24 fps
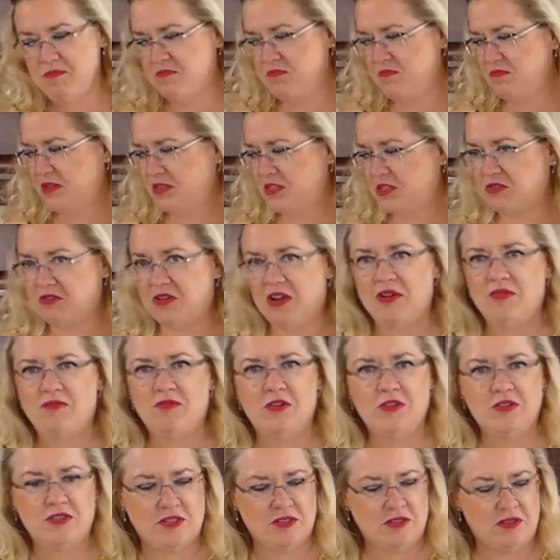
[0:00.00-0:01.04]
hmm, let's try and
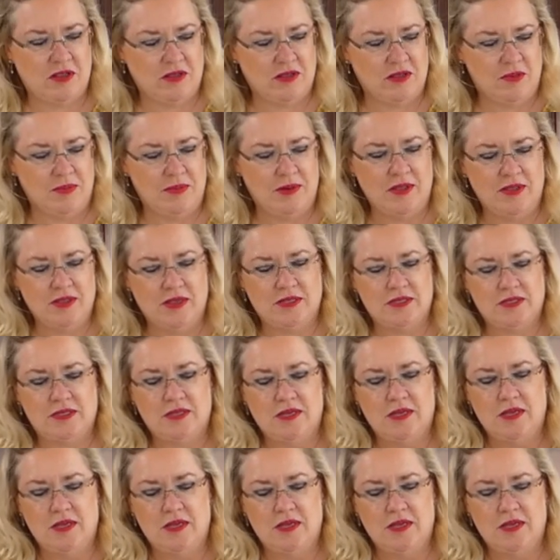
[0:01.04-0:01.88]
roast a little bit of this.